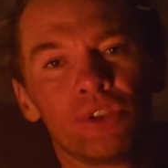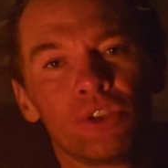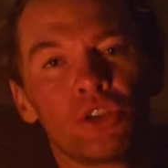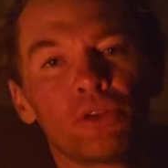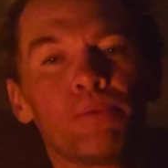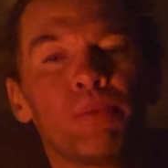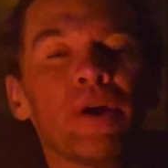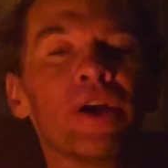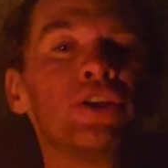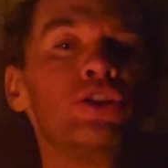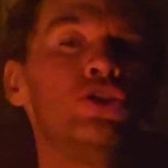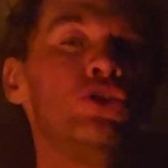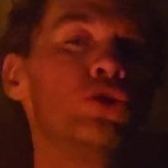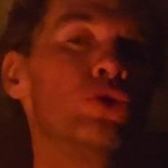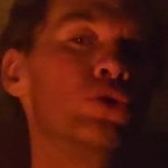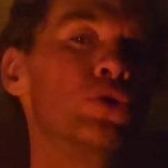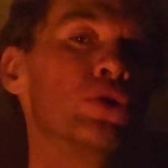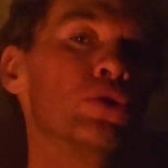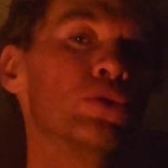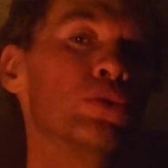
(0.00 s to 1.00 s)
Spread
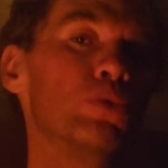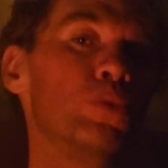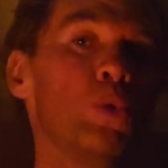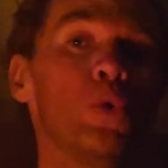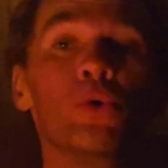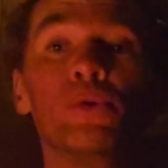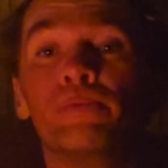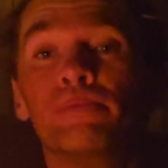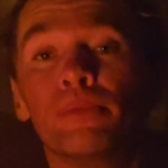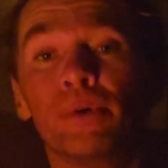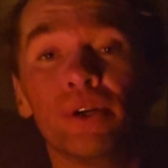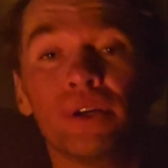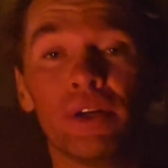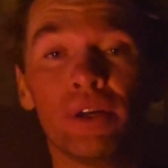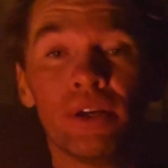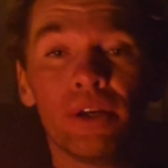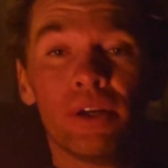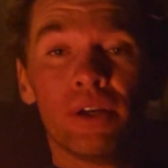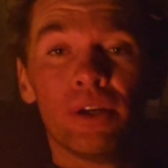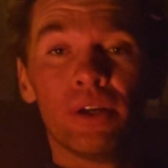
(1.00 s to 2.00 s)
your womb.
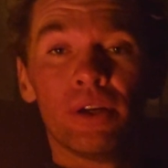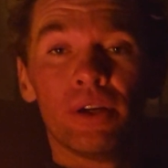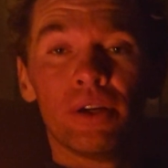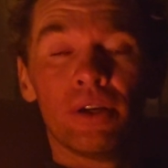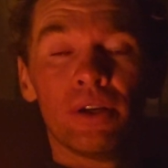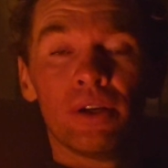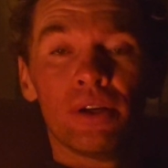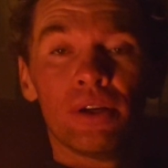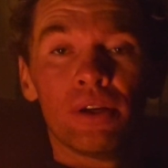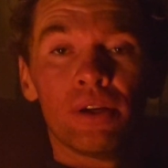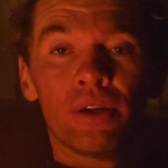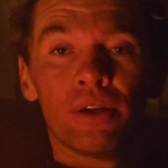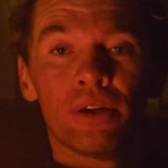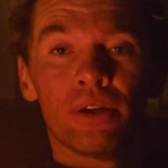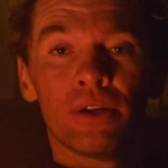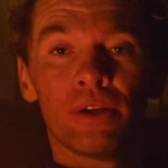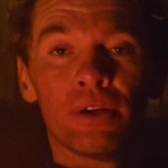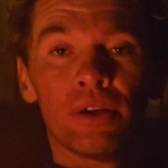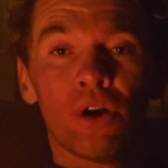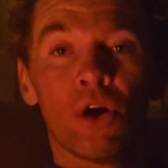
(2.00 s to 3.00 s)

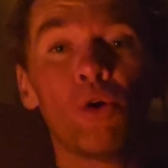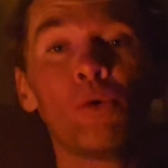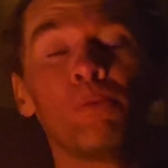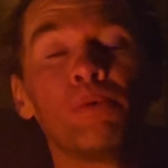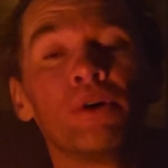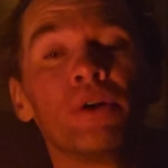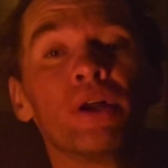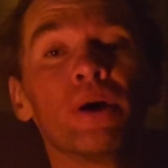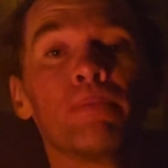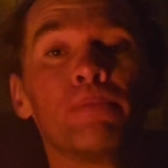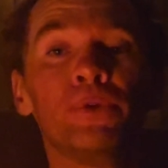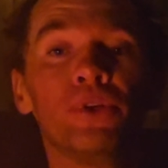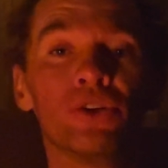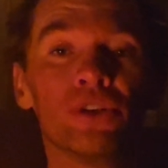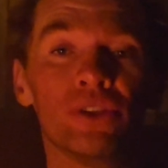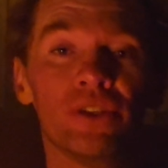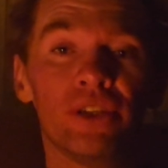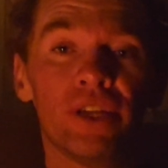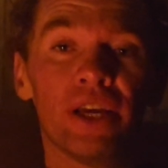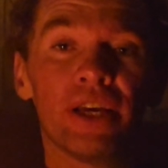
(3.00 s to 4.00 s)
Open up
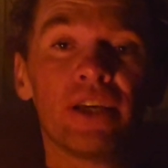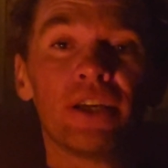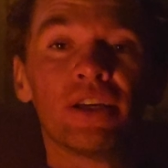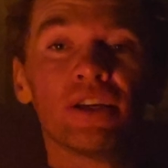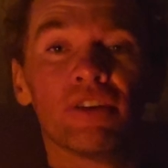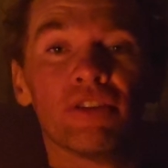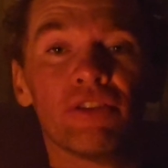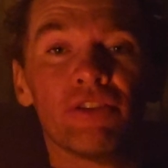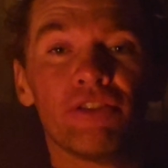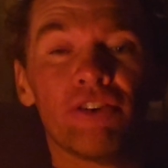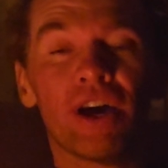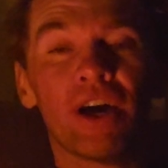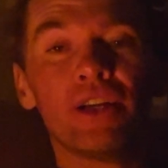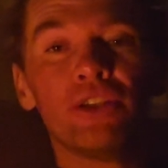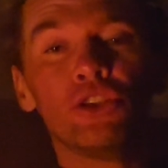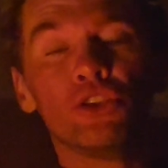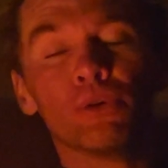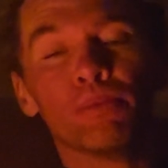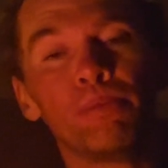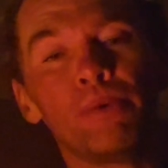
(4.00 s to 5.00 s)
your dick and
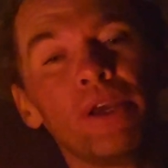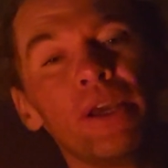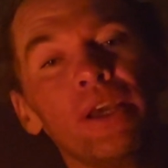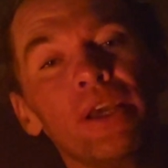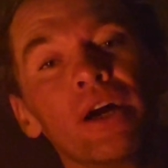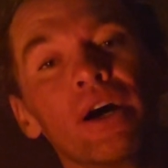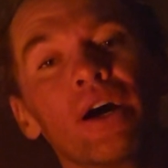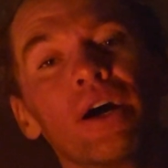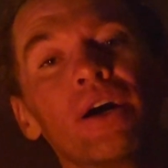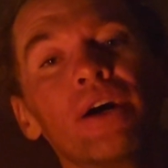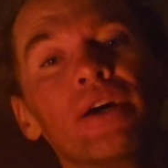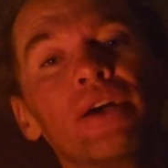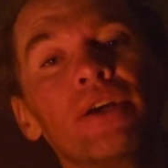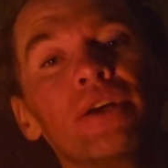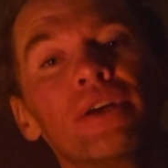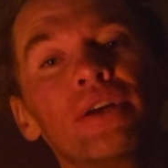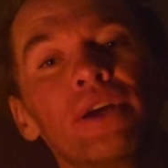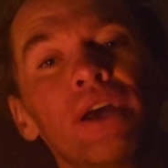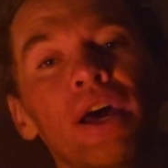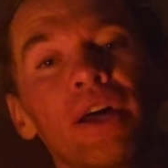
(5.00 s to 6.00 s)
find your
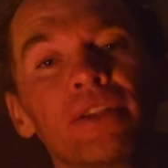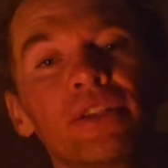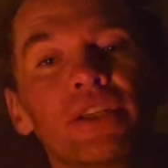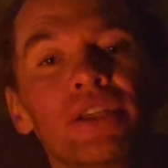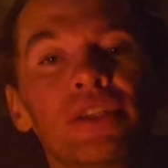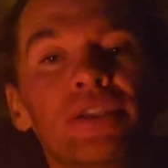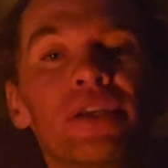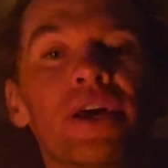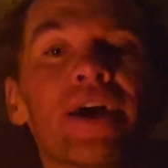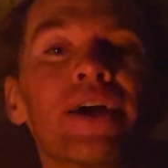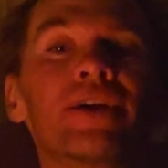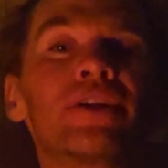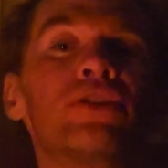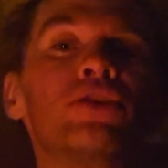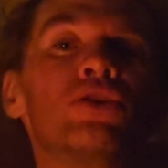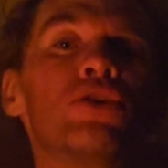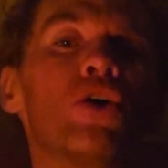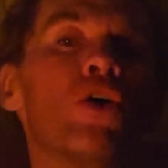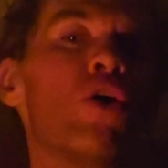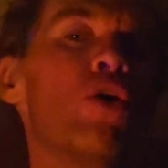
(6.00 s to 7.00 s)
PI and
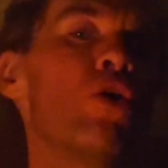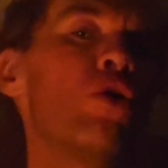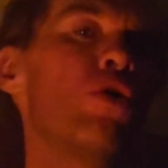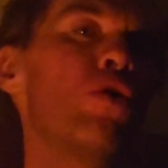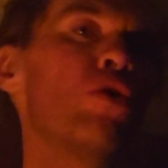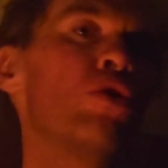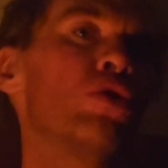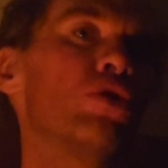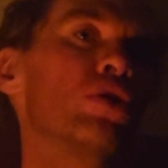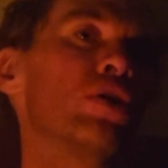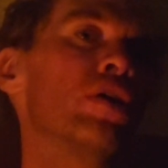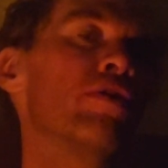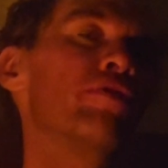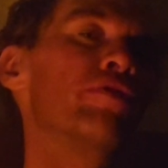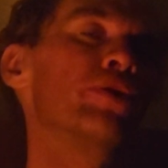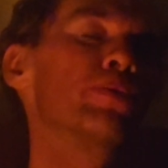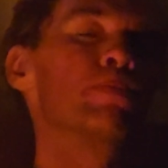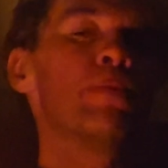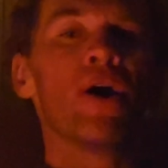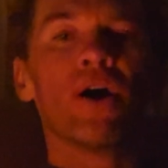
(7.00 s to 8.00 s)
detect all
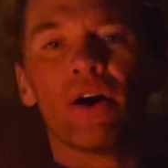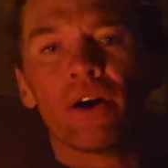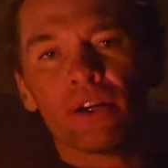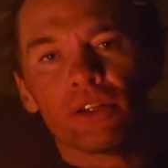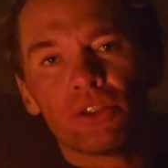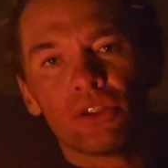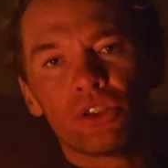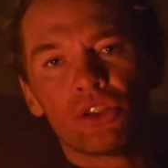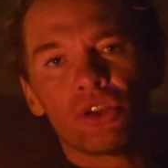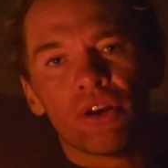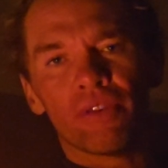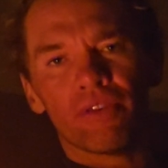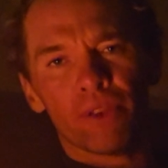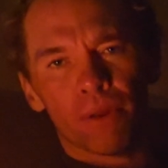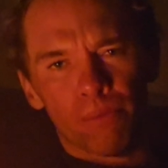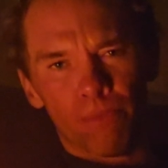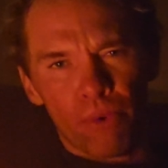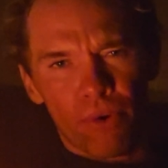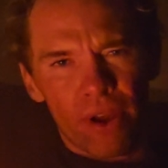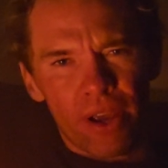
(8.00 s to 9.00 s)
of the parts of
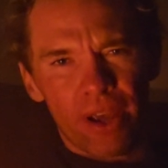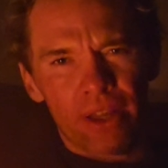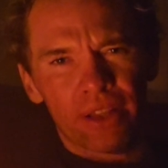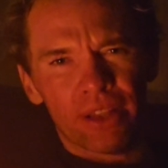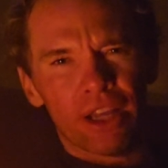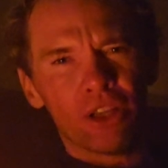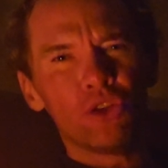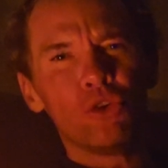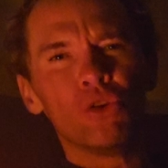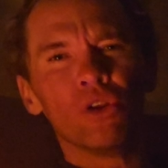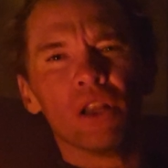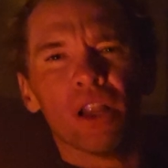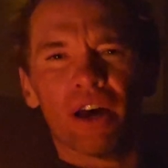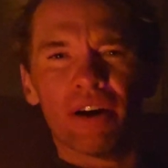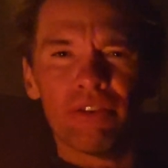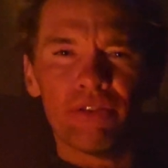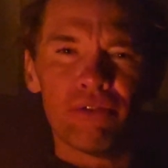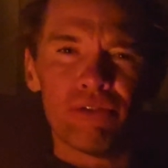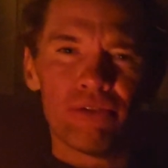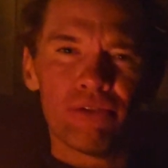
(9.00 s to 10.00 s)
the brain that you
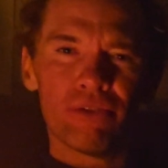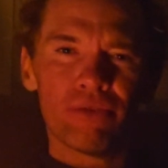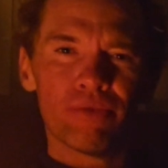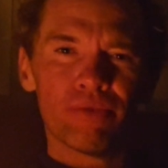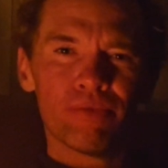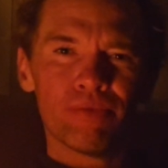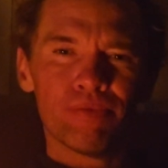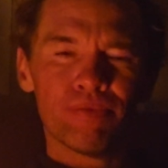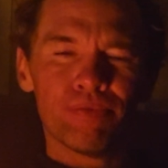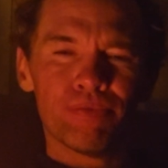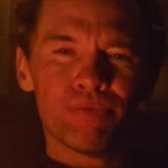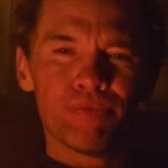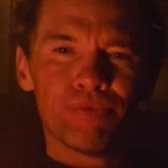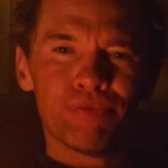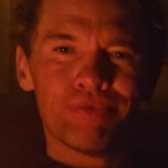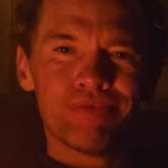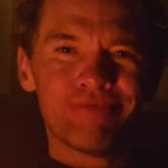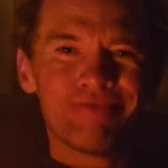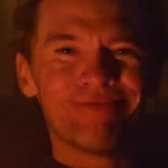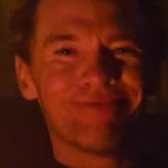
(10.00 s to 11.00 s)

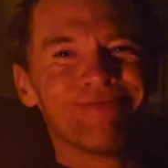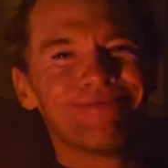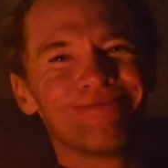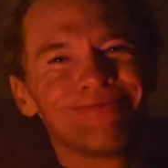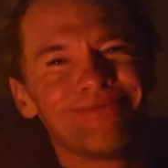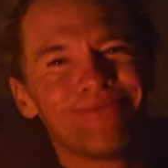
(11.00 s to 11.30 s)
love.